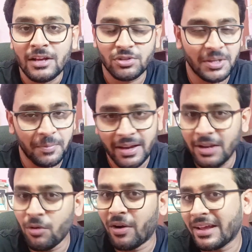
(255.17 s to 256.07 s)
So
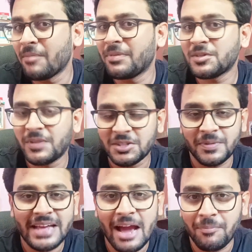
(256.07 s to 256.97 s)
typically on-campus
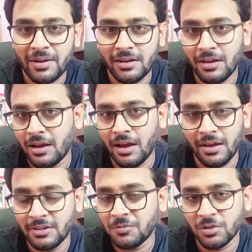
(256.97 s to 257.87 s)
placement happen
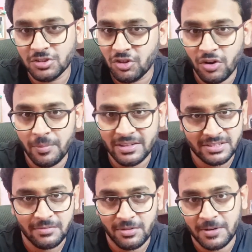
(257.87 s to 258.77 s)
uh, in the first week of
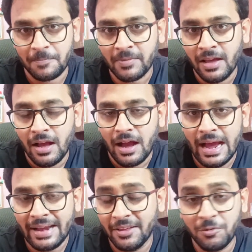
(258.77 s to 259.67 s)
December.
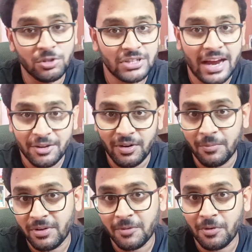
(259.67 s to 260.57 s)
And if you start your
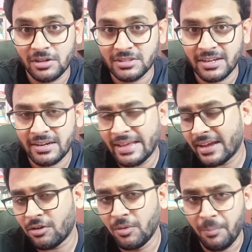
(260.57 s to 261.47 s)
MTech project
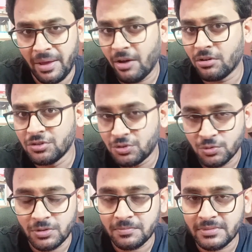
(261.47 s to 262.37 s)
like around May or
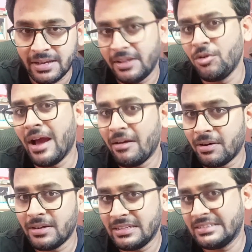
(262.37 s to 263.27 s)
June, then you have
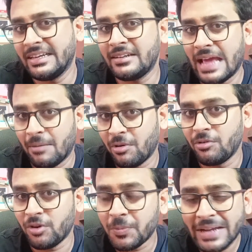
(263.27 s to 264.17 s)
a decent
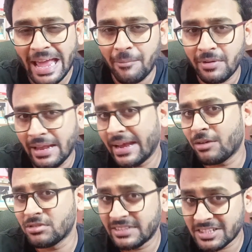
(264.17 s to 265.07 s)
amount of time, like
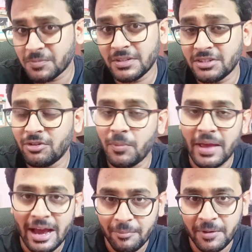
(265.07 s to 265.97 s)
around six months you will
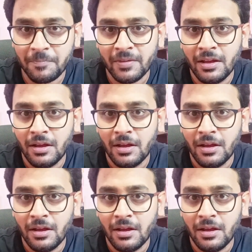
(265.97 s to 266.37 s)
be having